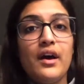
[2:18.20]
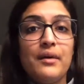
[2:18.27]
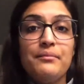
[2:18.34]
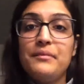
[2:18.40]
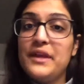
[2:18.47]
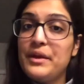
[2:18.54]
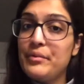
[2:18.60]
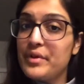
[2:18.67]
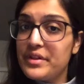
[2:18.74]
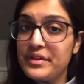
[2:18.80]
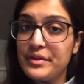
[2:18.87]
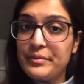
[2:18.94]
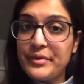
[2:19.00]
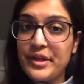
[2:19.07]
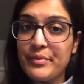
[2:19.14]
meet with
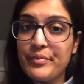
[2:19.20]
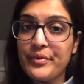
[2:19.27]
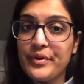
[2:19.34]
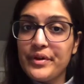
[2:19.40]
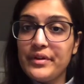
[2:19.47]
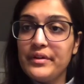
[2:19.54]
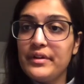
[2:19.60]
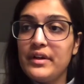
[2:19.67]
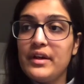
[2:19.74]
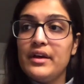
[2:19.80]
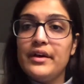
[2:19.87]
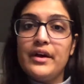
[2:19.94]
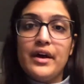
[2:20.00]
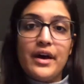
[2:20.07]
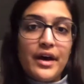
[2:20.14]
new people,
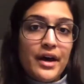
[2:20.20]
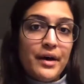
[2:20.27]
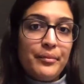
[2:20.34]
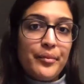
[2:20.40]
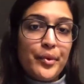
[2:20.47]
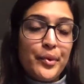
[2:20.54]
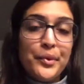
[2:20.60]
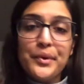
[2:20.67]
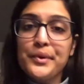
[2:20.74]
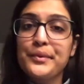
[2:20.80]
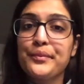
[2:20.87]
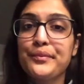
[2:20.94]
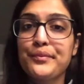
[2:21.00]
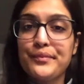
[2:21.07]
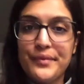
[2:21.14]

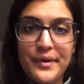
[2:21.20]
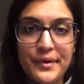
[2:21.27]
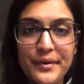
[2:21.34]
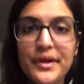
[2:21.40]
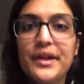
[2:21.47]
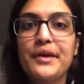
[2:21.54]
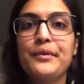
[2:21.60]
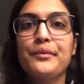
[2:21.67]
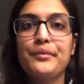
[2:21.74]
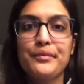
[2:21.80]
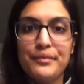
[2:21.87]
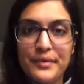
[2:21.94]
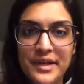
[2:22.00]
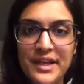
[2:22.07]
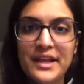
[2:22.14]
or
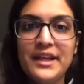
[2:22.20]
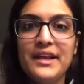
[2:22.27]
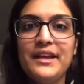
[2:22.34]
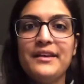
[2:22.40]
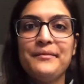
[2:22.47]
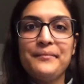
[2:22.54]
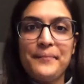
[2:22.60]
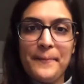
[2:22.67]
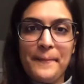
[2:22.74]
meet